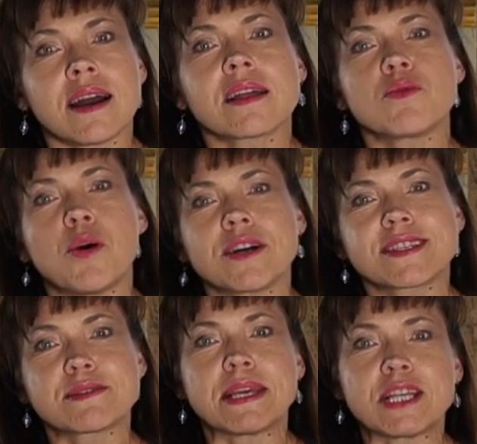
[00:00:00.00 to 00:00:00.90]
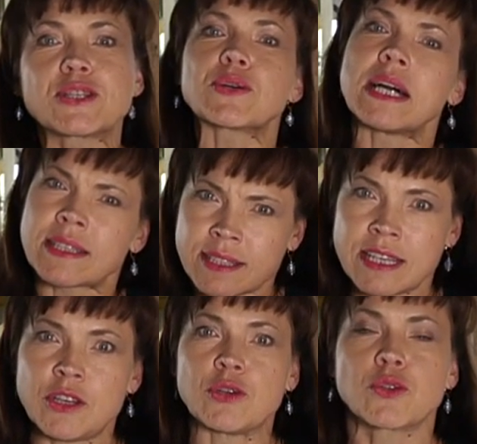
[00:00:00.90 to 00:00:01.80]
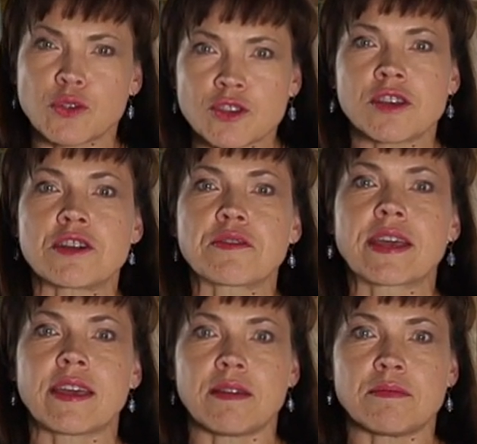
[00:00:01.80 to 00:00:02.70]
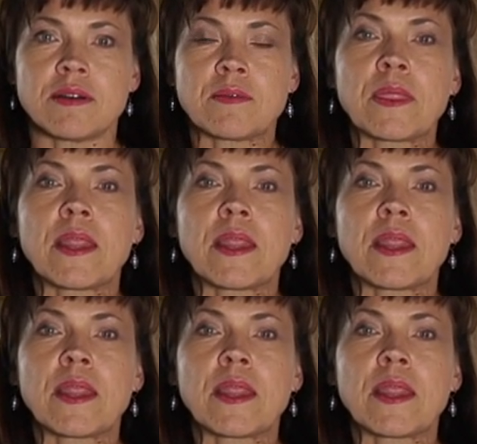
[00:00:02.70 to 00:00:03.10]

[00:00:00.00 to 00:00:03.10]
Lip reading: God wants me to continue to serve Him.